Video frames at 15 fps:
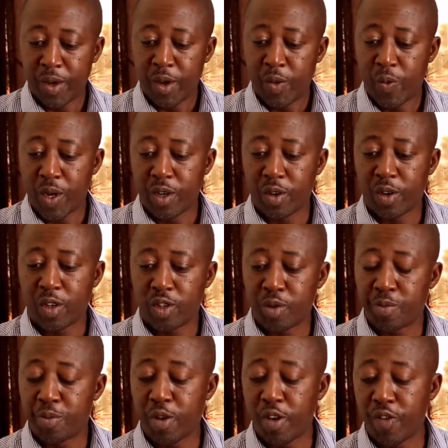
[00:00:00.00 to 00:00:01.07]
When you go to
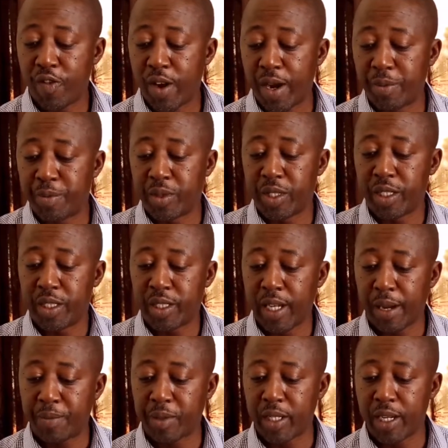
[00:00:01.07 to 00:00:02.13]
Proverbs
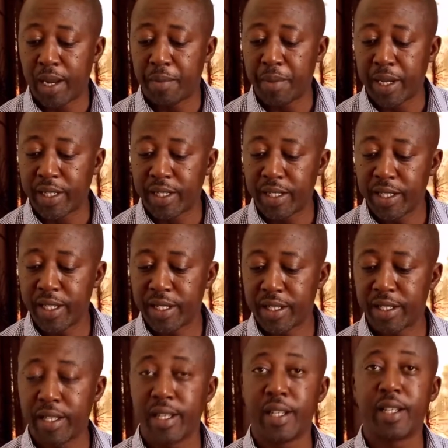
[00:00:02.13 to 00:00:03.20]
chapter number
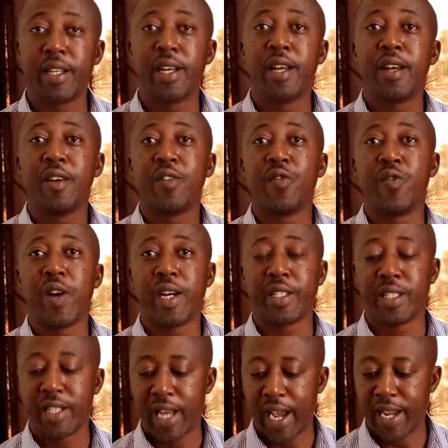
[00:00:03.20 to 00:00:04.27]
16, verse
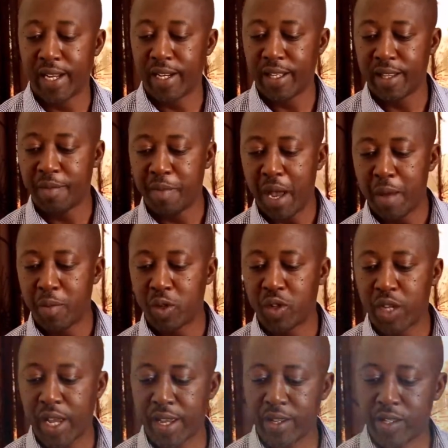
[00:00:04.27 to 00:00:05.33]
9, the Bible
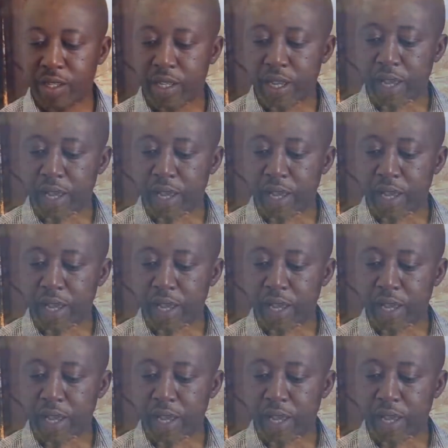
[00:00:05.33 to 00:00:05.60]
says,